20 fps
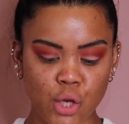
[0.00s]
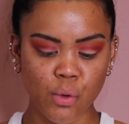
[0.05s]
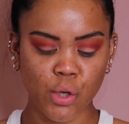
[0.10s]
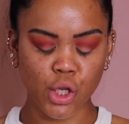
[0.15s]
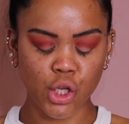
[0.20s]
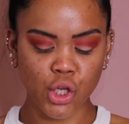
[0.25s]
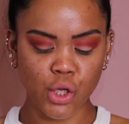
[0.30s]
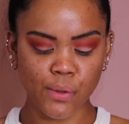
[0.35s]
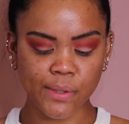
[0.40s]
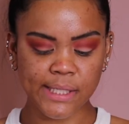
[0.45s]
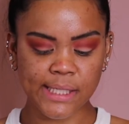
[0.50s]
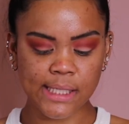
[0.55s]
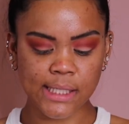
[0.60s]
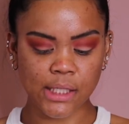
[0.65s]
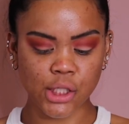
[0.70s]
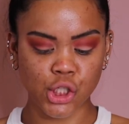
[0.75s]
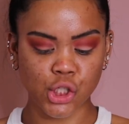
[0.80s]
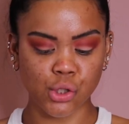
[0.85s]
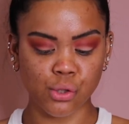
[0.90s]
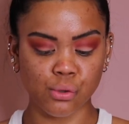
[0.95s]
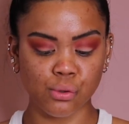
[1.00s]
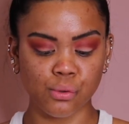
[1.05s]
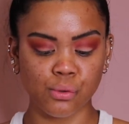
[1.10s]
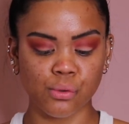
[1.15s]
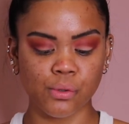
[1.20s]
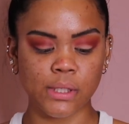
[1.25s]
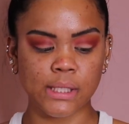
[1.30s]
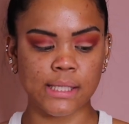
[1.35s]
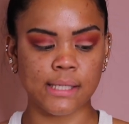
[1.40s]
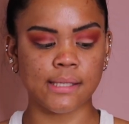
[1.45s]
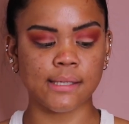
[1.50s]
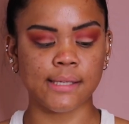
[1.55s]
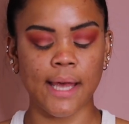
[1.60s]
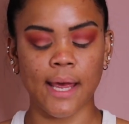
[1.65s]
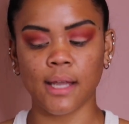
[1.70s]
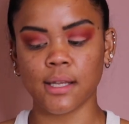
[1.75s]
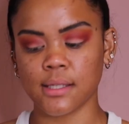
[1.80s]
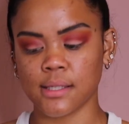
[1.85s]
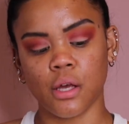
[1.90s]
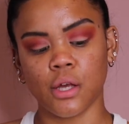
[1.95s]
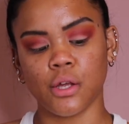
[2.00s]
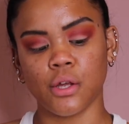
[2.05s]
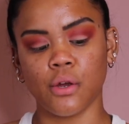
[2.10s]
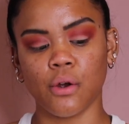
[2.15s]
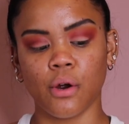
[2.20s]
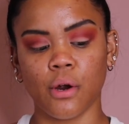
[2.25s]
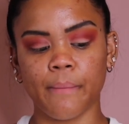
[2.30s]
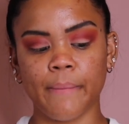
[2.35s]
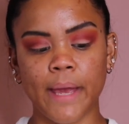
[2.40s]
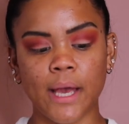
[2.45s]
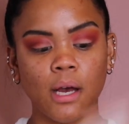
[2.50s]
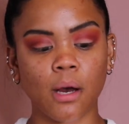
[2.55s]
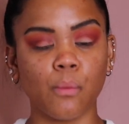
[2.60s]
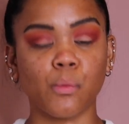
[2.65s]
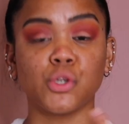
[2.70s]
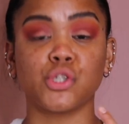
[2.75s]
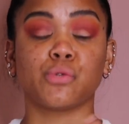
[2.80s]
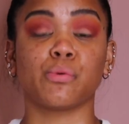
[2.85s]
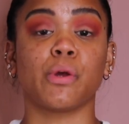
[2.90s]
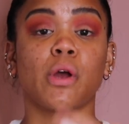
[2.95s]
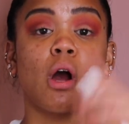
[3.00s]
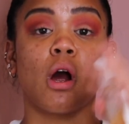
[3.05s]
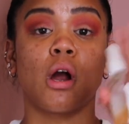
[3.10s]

You can use this to set your makeup, which we